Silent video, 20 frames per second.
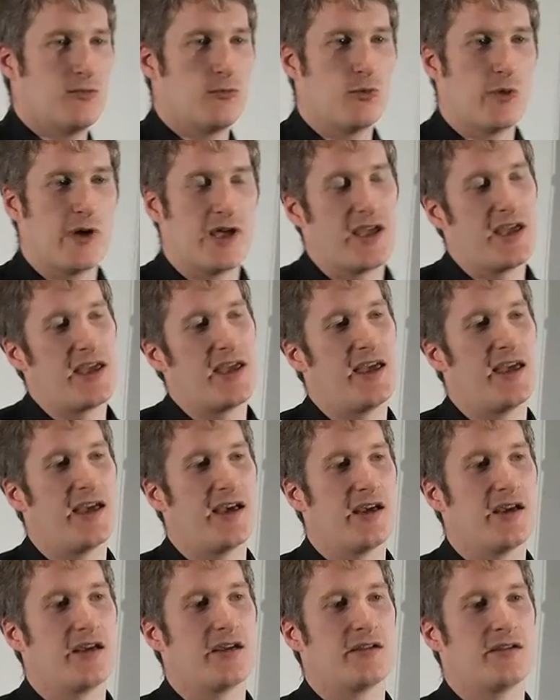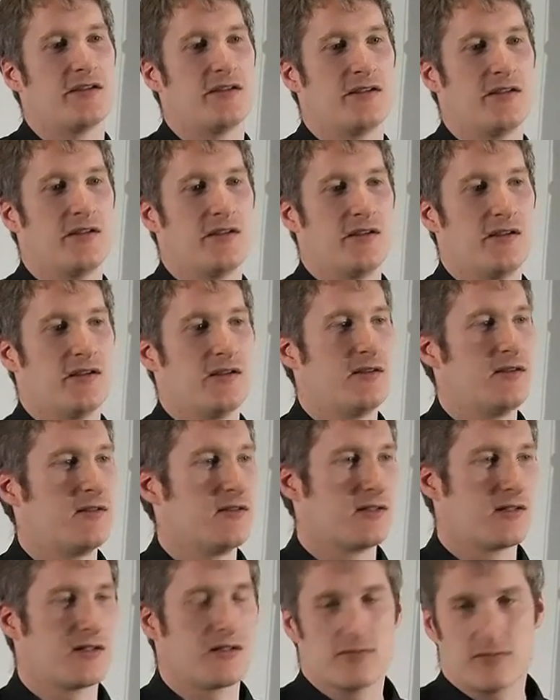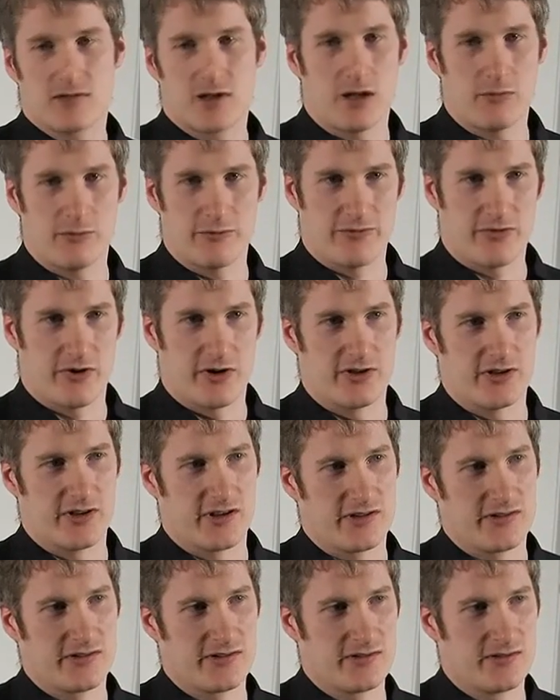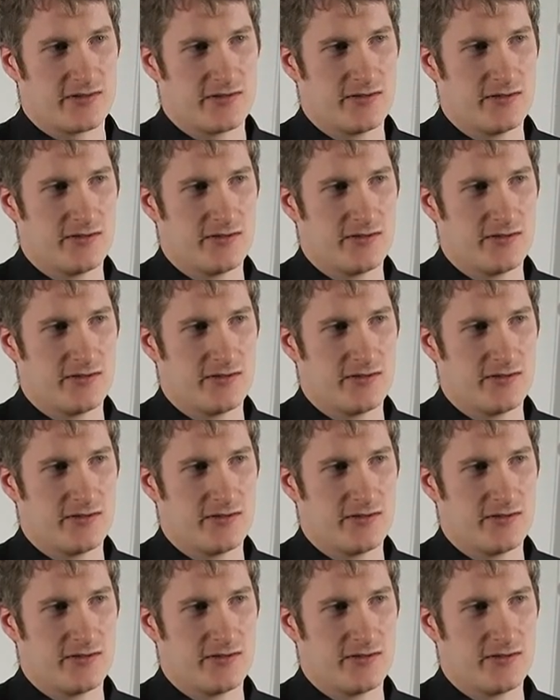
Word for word: we're here, come and find us.